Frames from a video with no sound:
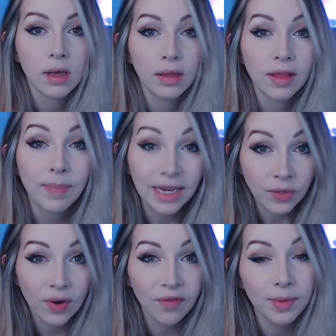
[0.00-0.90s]
The best
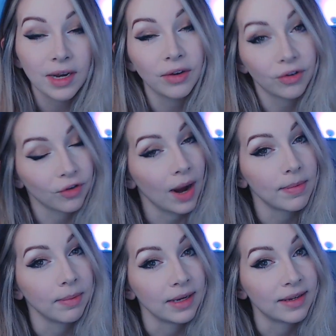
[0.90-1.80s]
way for me to describe the
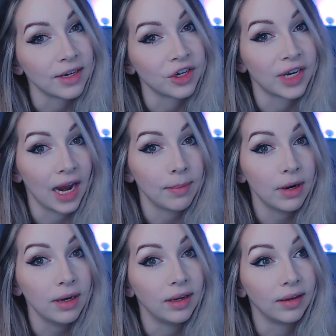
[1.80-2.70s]
PlayStation
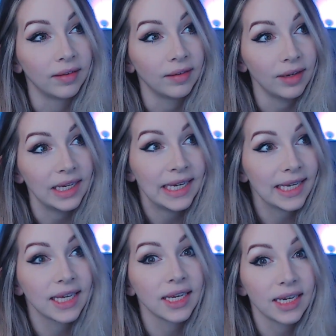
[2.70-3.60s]
camera is
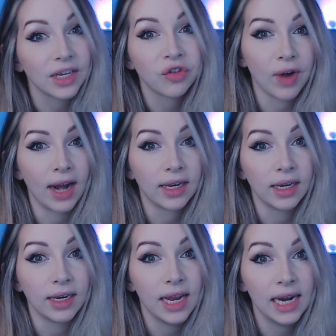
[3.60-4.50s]
easily
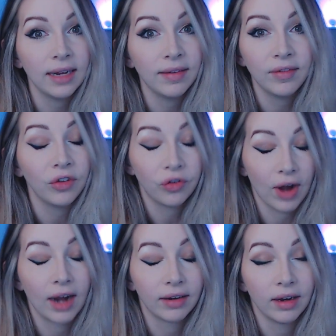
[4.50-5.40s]
distracted. It gets
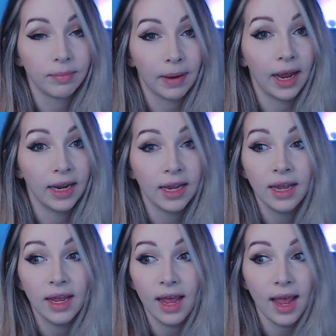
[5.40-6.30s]
distracted by
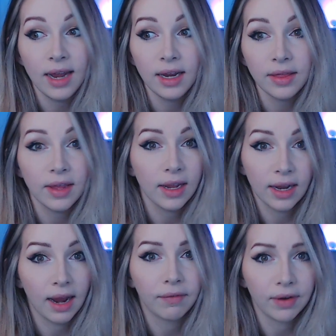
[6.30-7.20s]
anything and
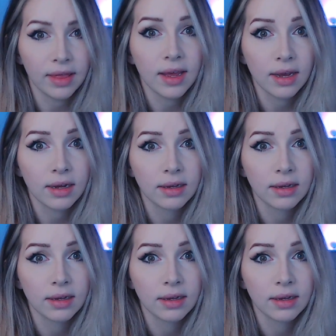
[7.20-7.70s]
everything.